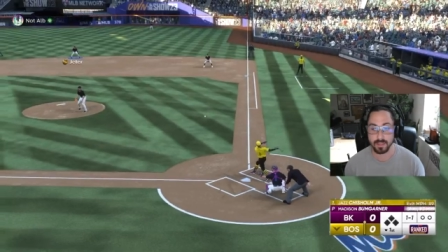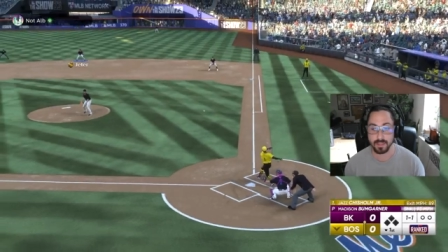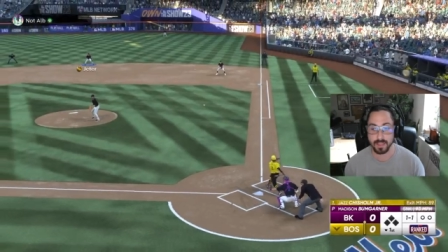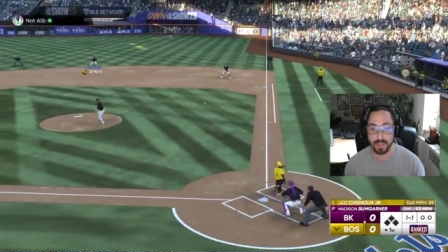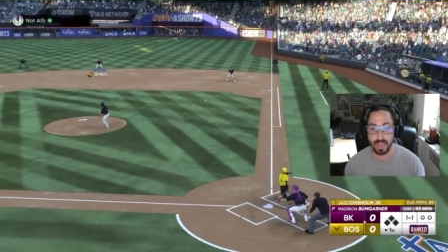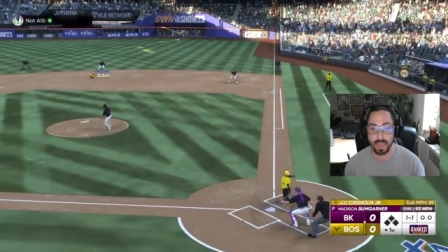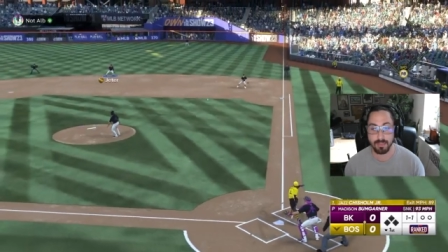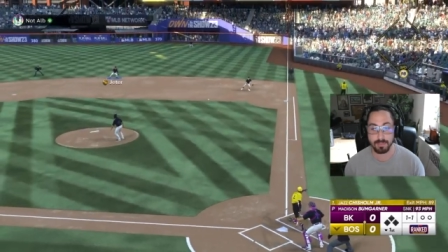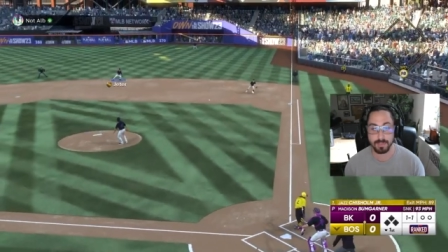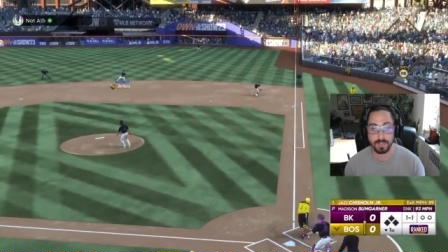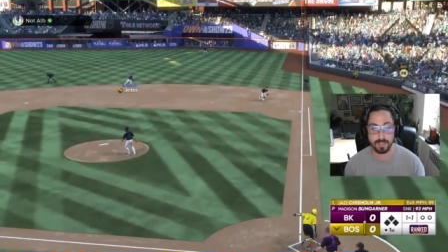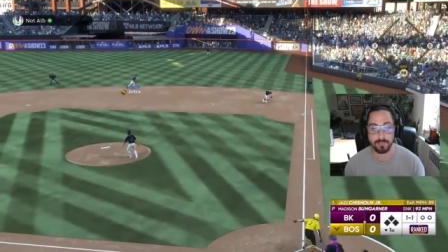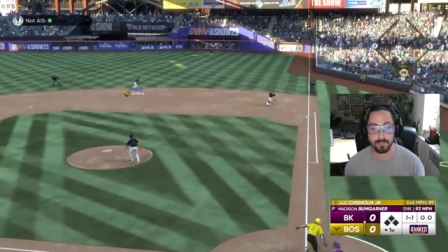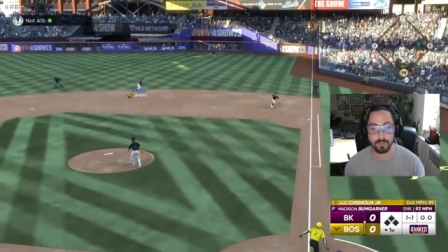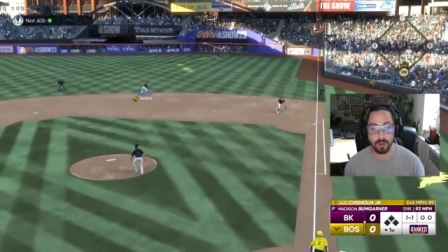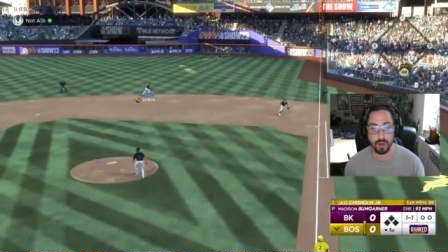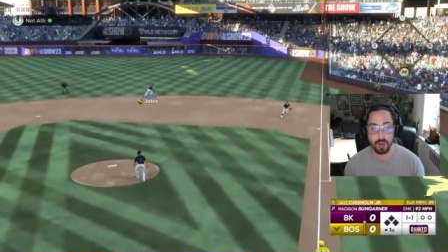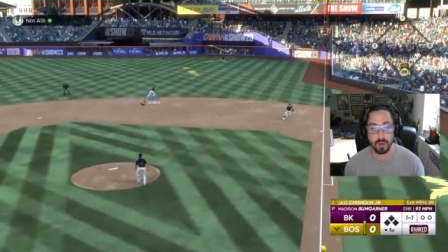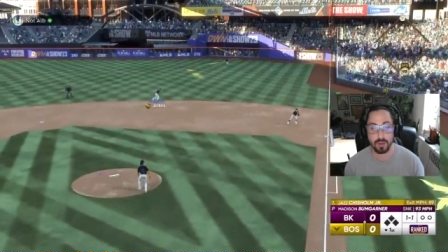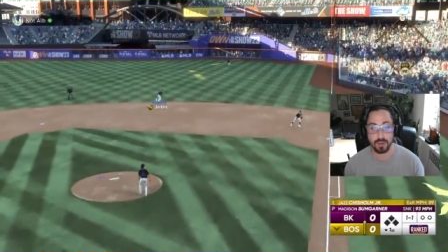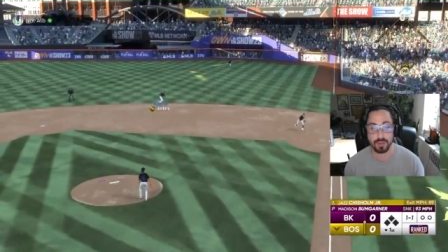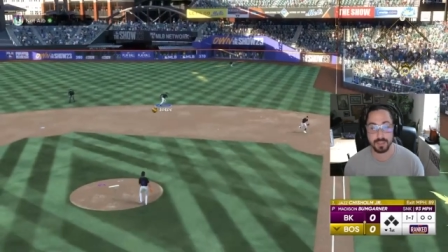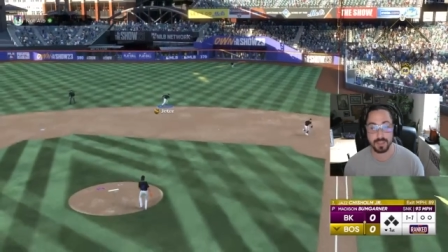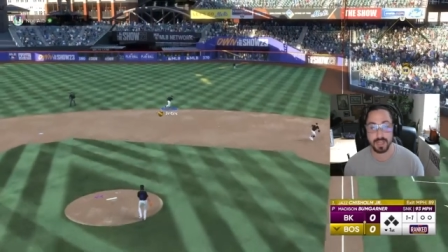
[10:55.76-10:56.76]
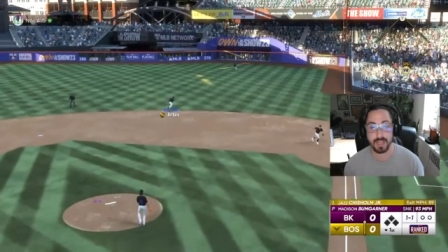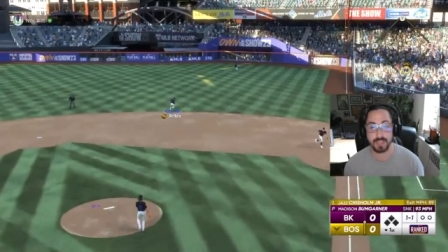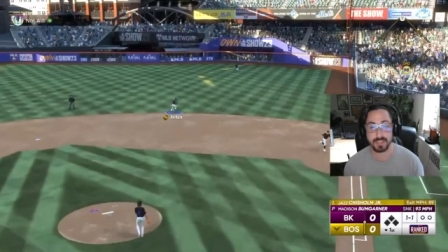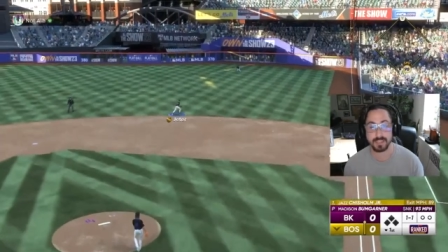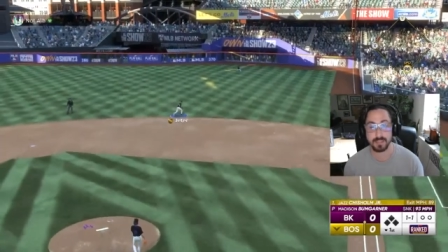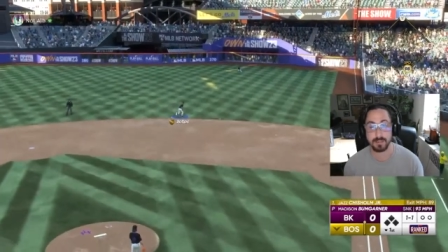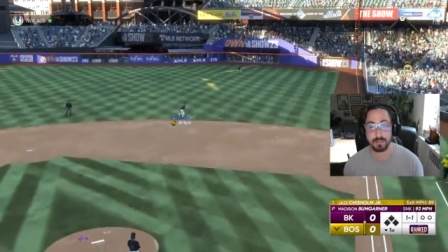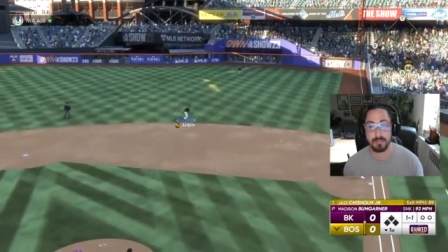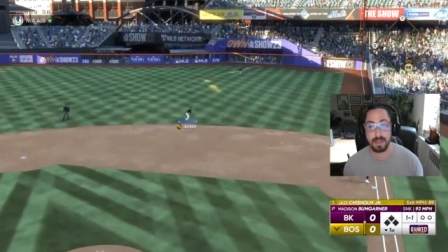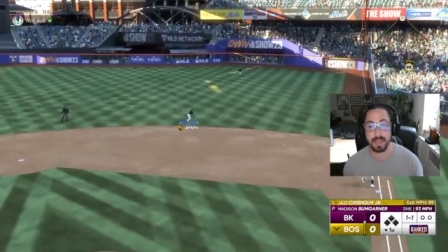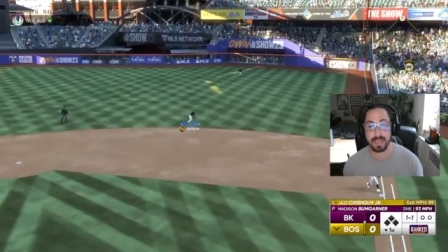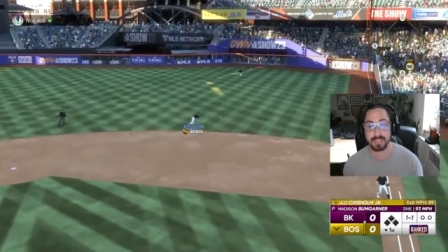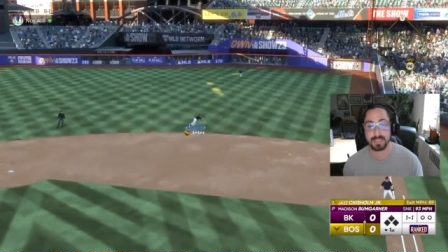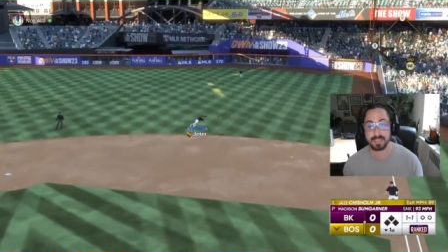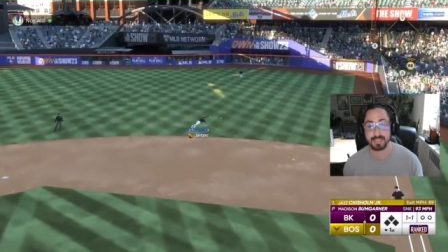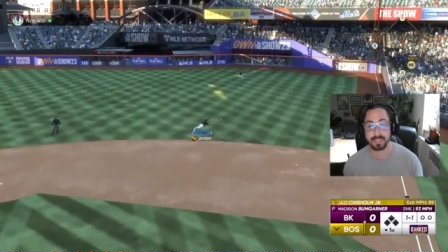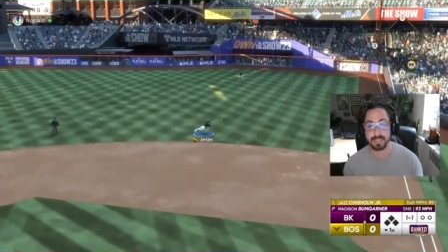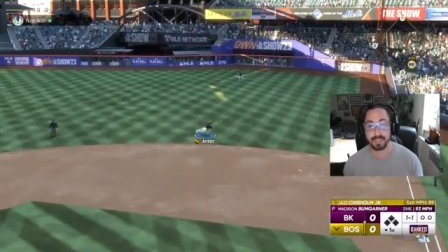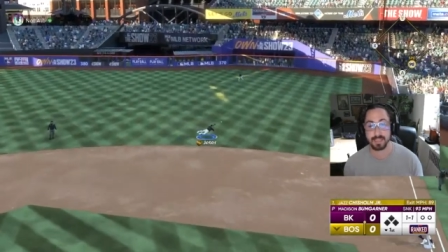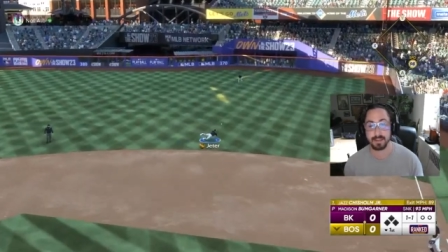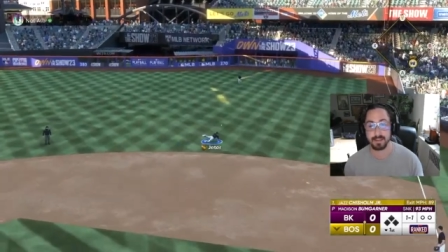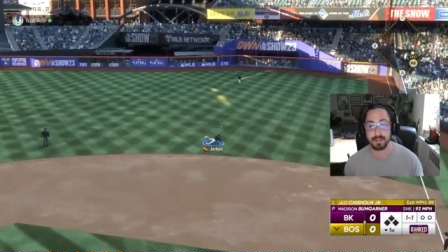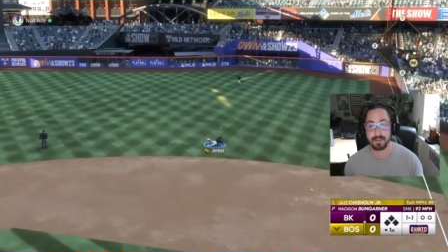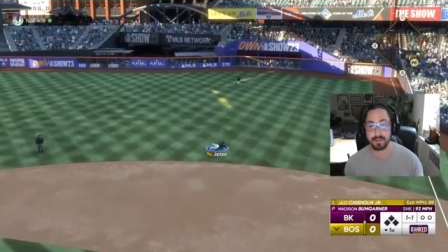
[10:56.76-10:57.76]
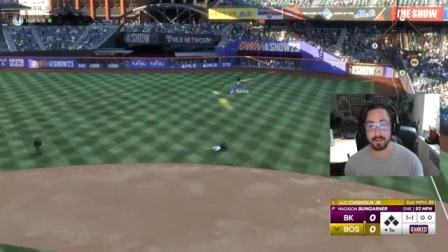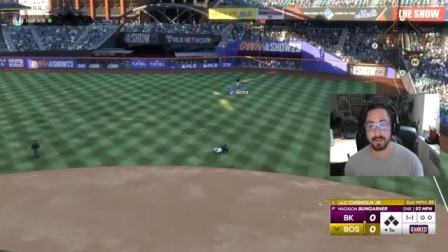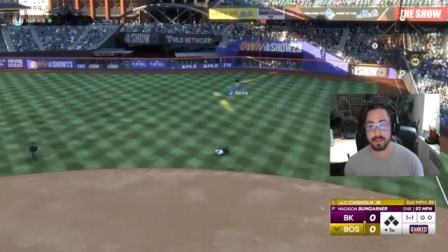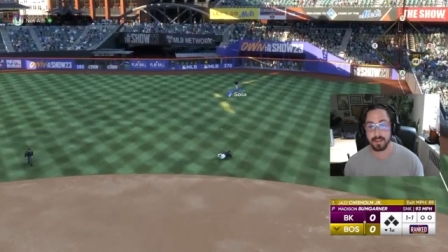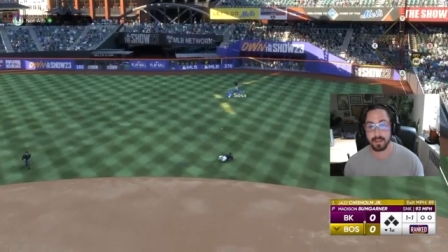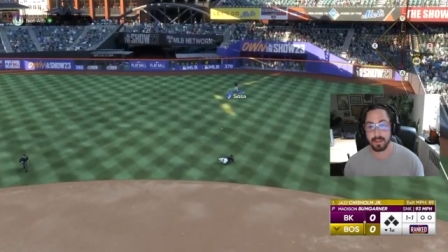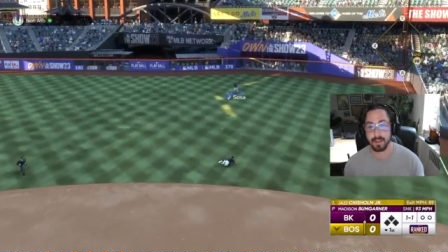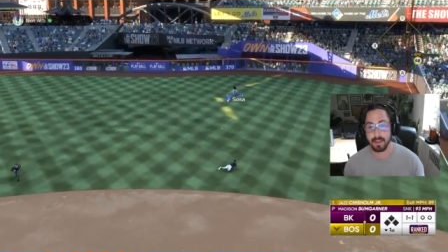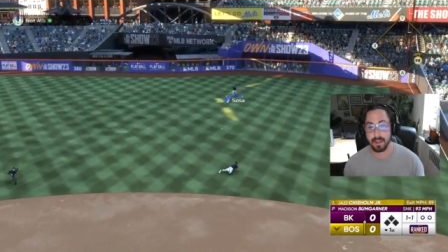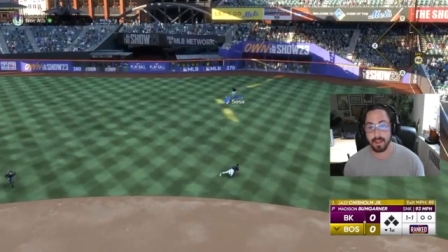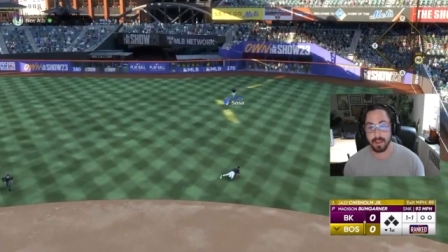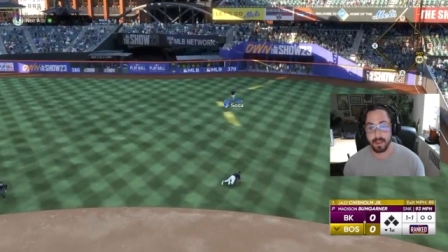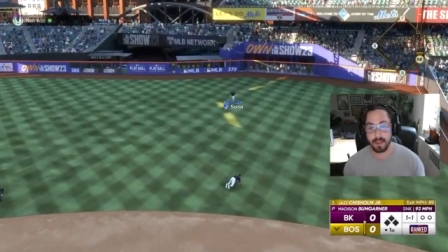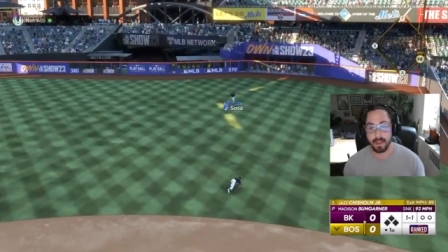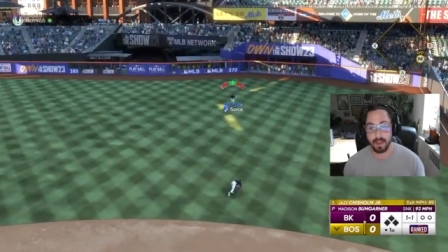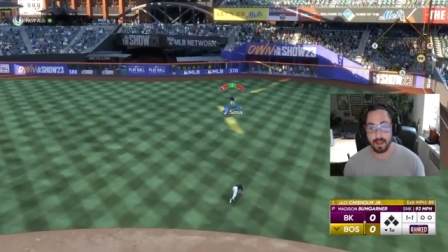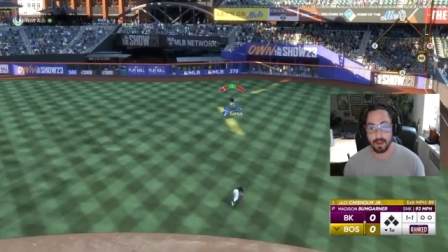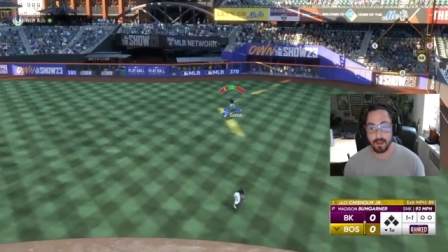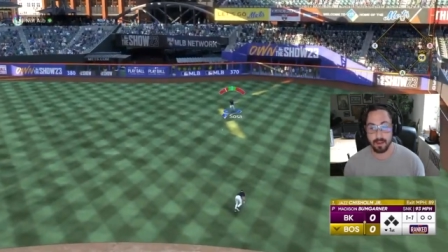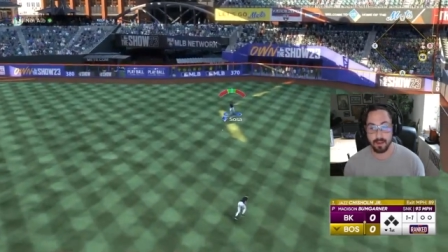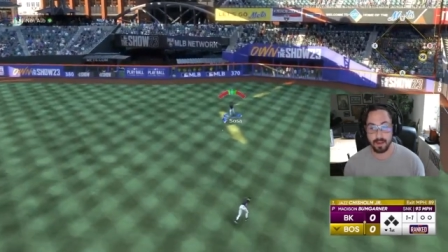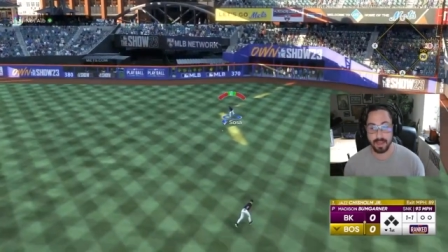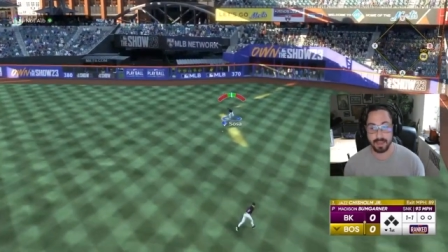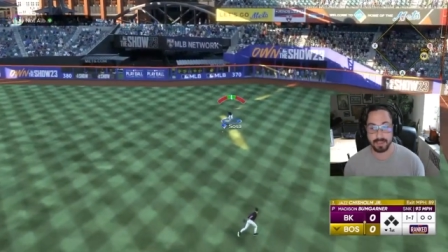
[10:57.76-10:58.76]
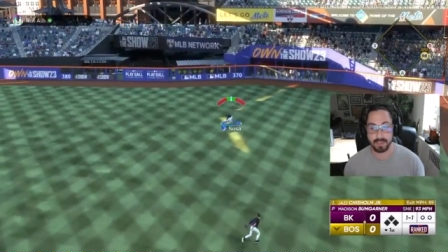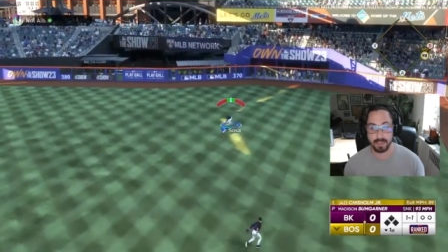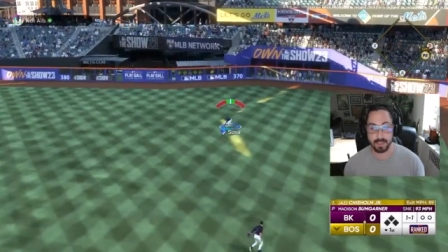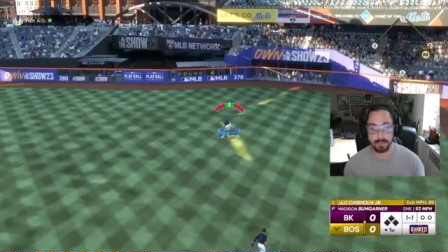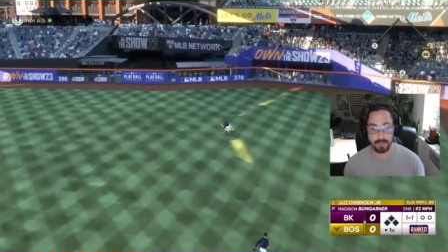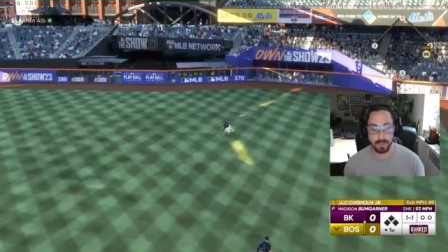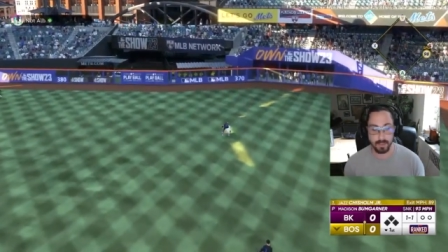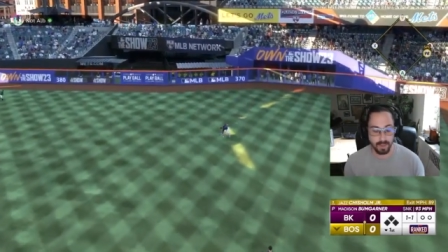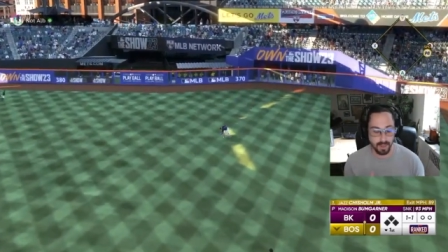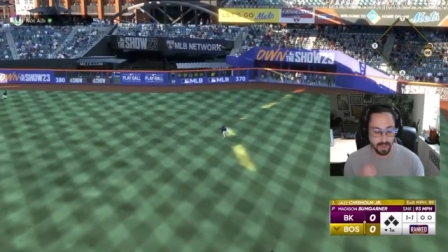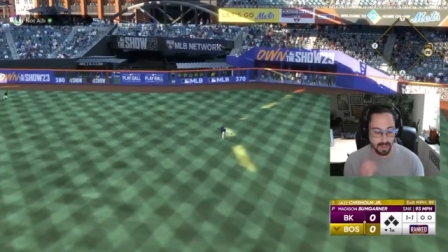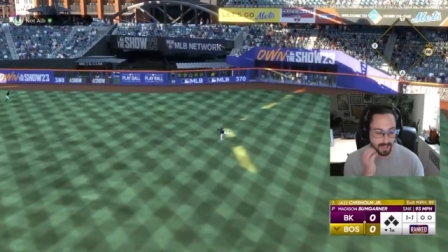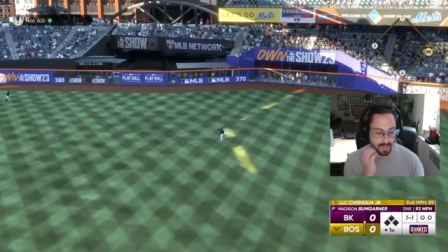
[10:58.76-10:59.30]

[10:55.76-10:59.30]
the game just froze. That's amazing. Alright, it's going to be one of